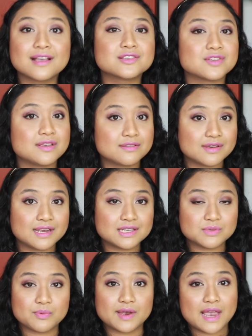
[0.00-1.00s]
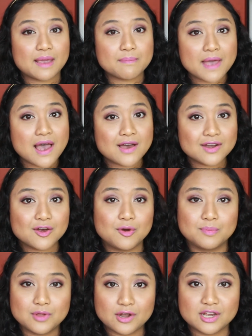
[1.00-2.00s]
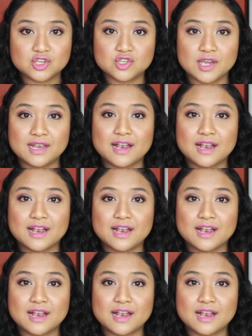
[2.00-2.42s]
so you do need to bring a powder or blotting sheet,